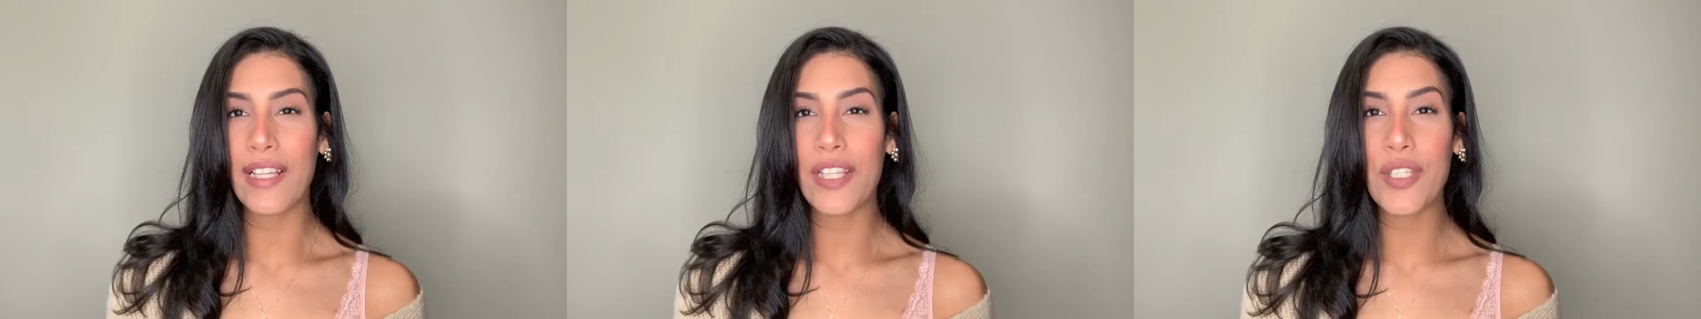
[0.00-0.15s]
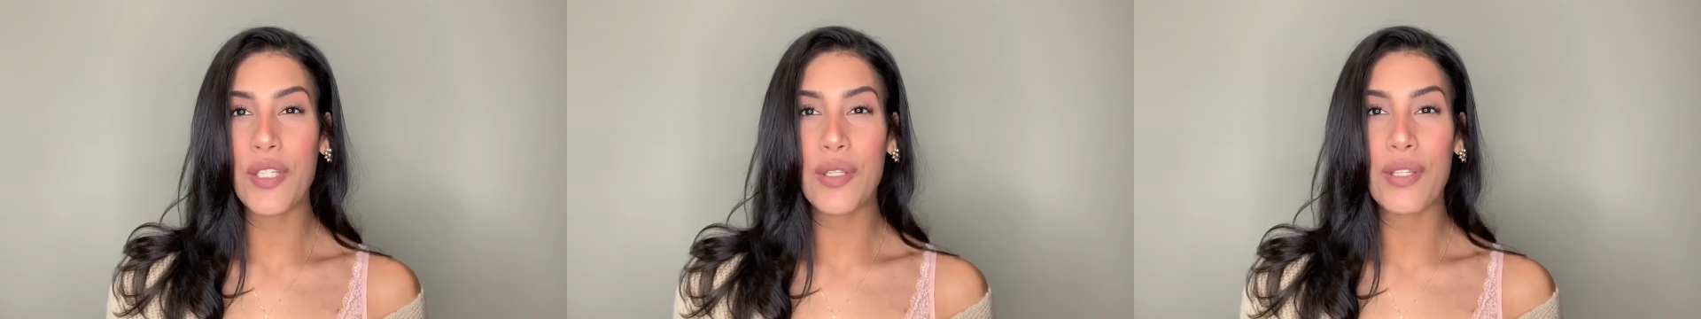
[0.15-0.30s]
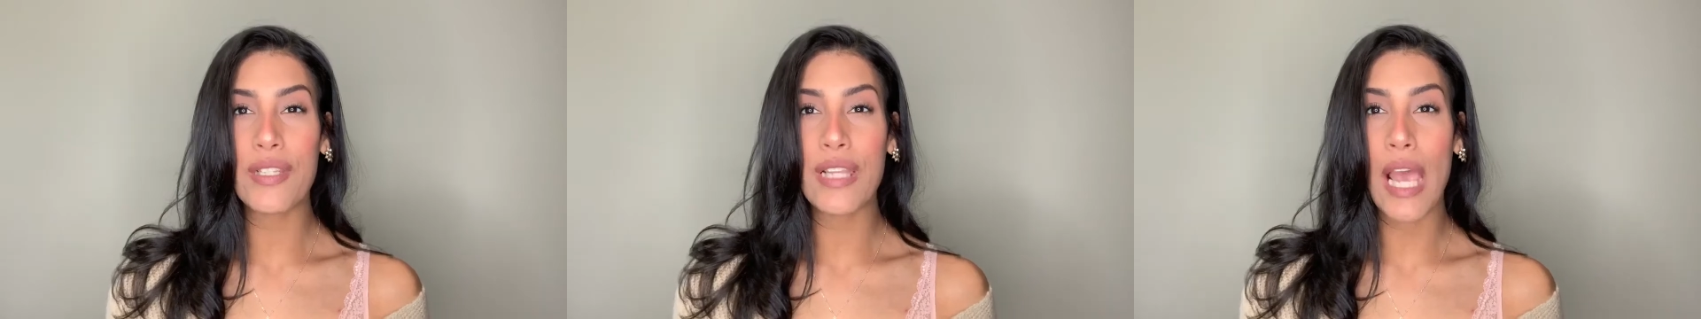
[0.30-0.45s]
to
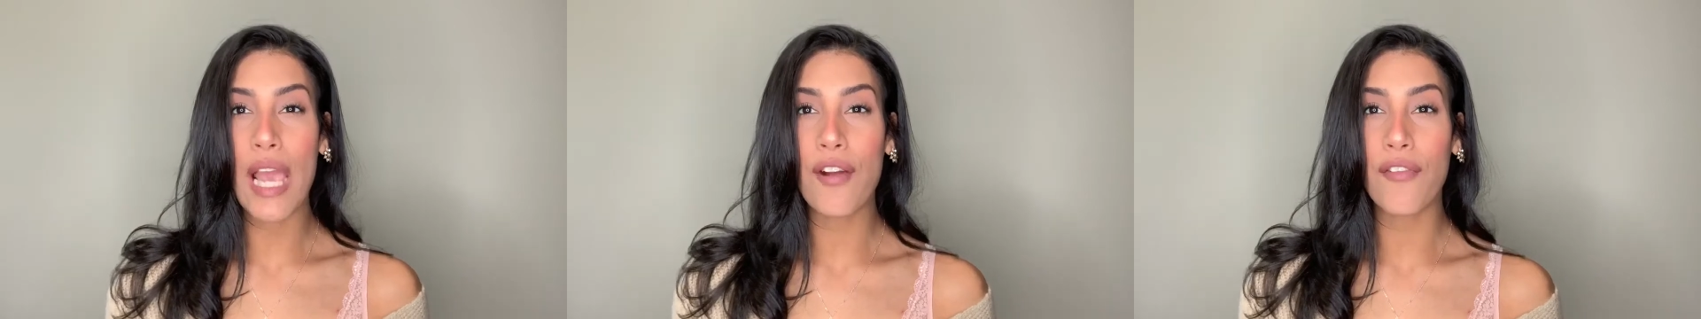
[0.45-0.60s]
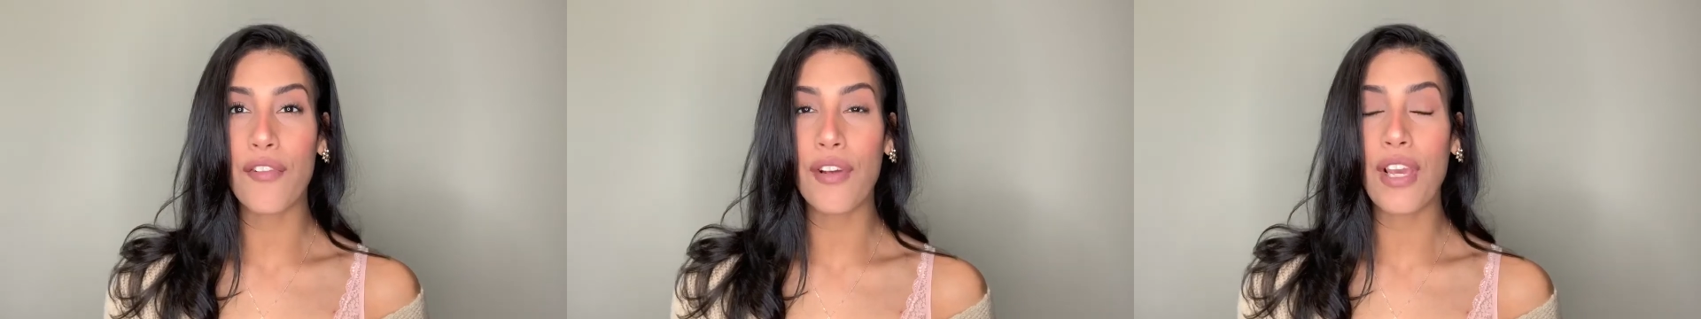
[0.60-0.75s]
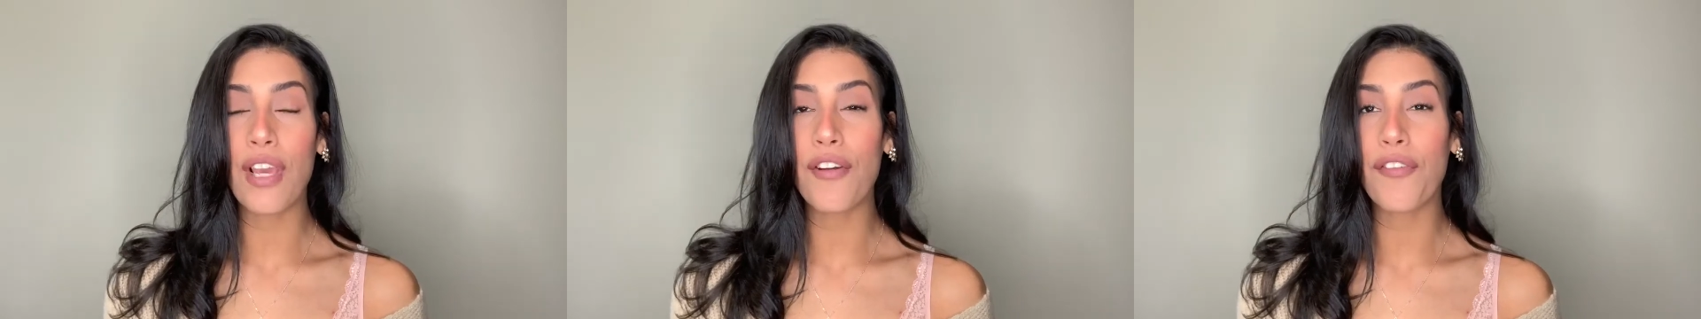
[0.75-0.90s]
do this
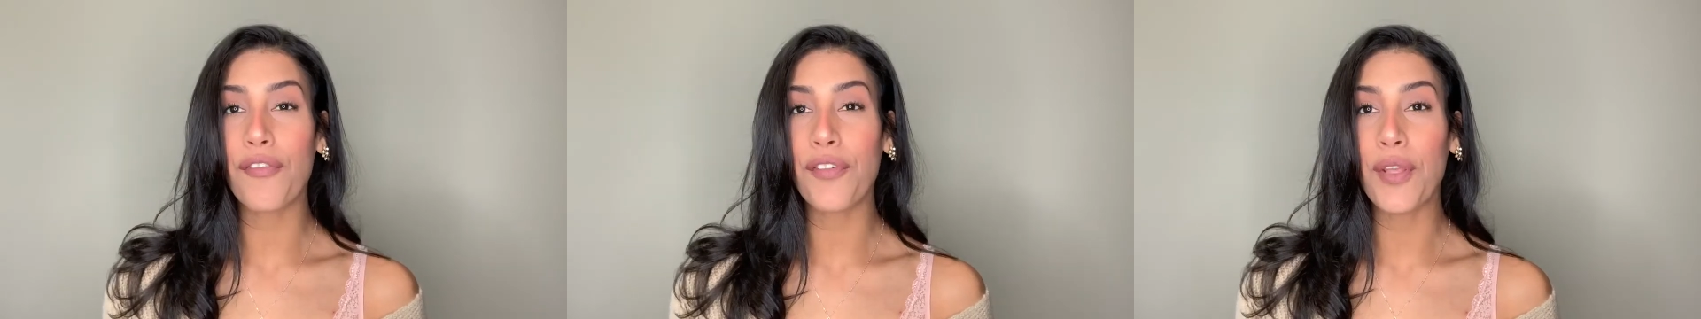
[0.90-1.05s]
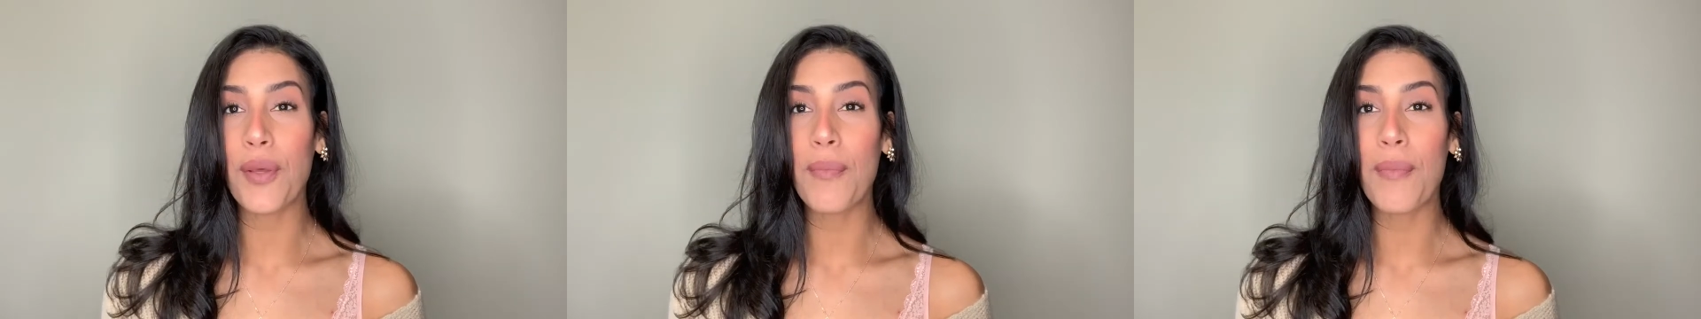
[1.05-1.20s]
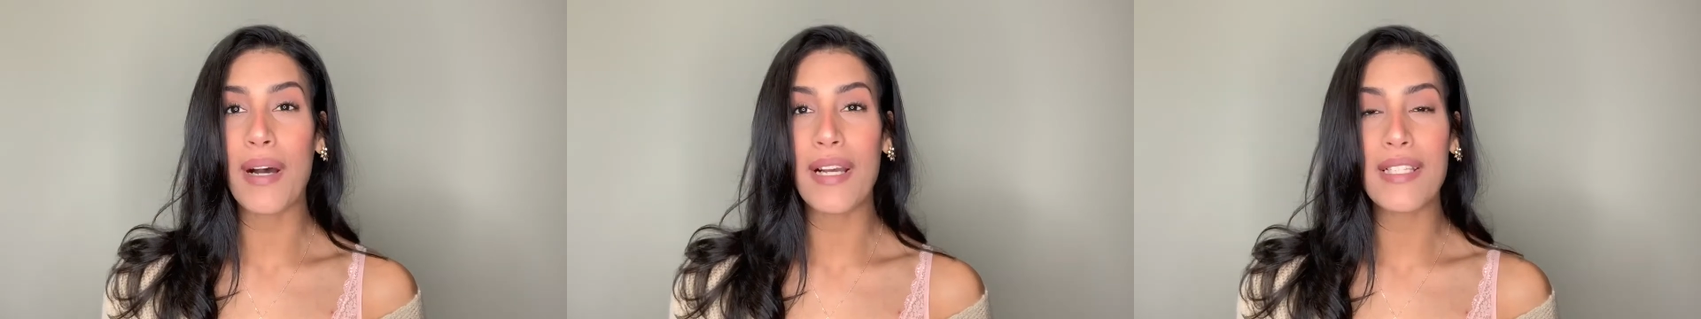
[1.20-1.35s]
every
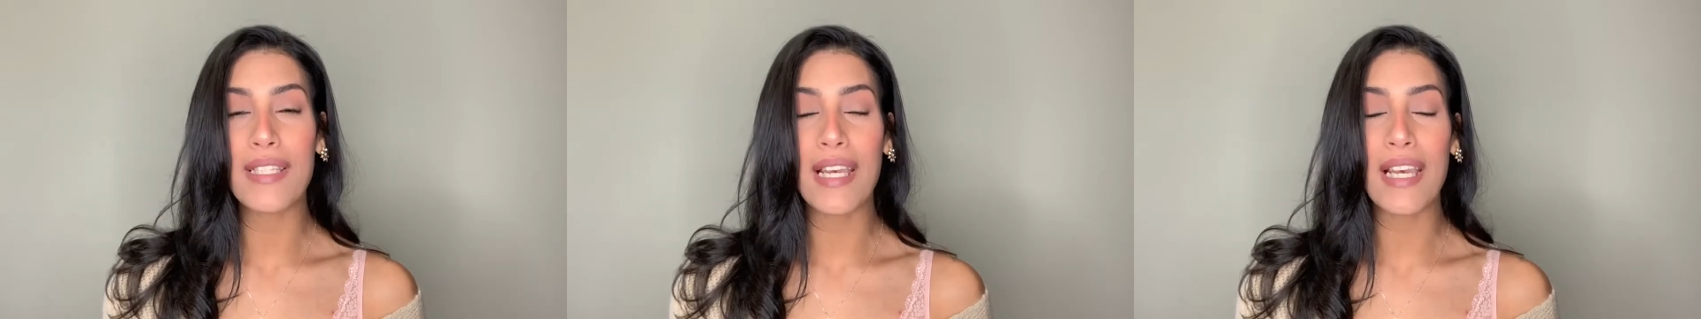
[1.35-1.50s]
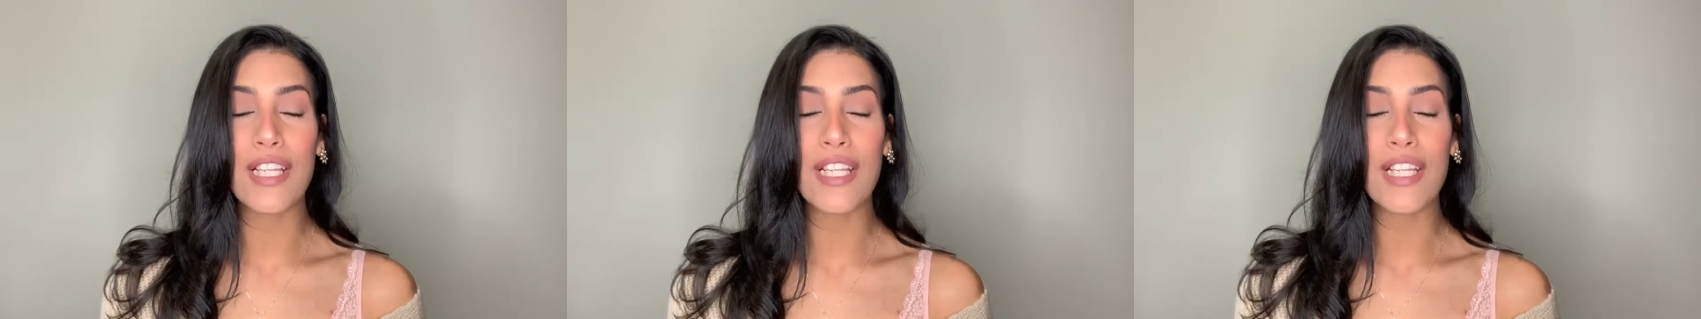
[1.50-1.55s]
few months.